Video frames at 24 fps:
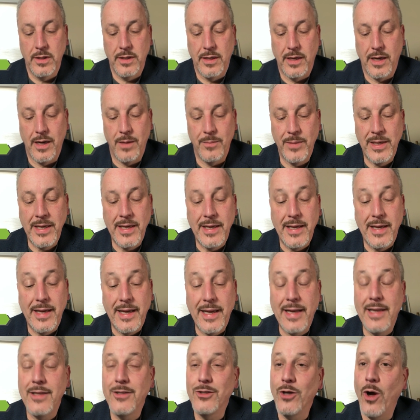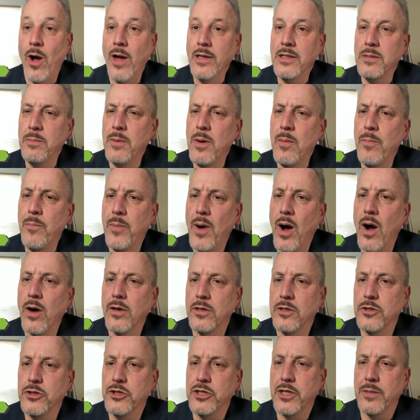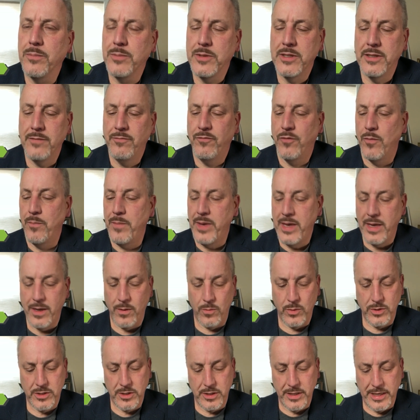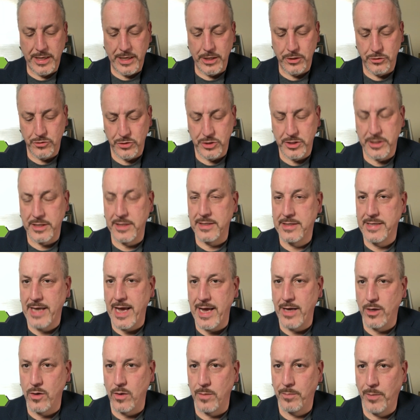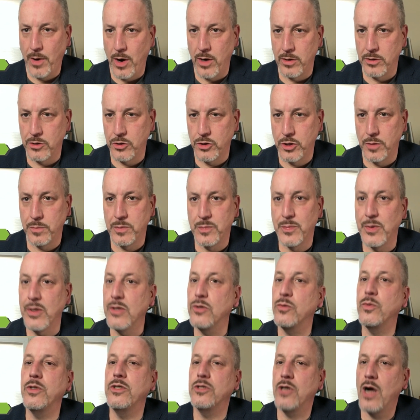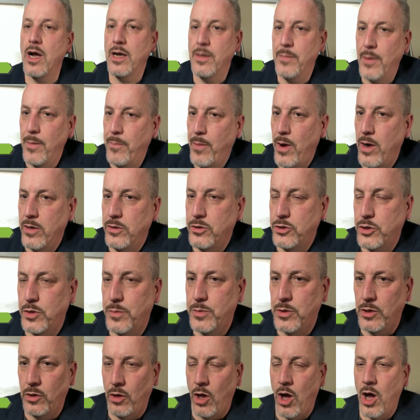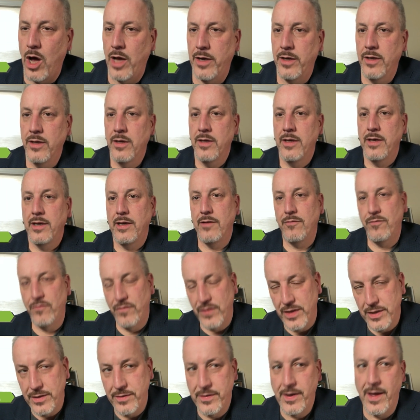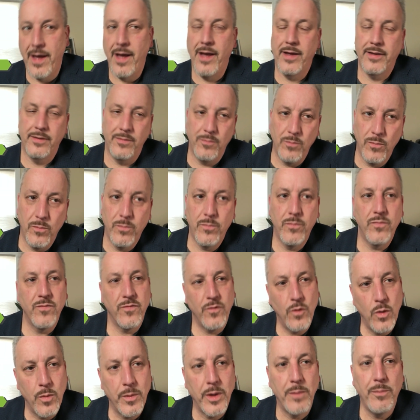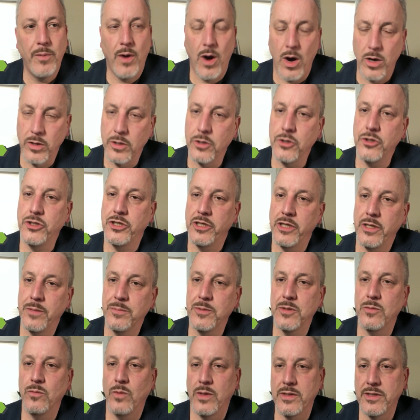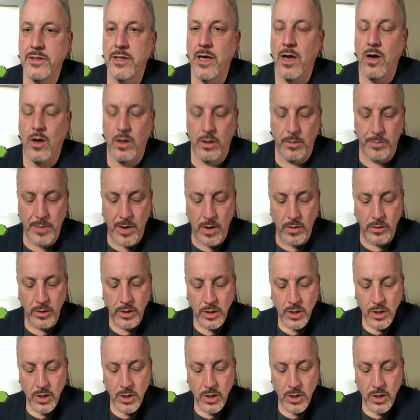Um, and he talked about partnerships. And for me, it was an interesting take on partnerships, because we talk about partnerships a lot in fintech and forming partnerships and what's that all about.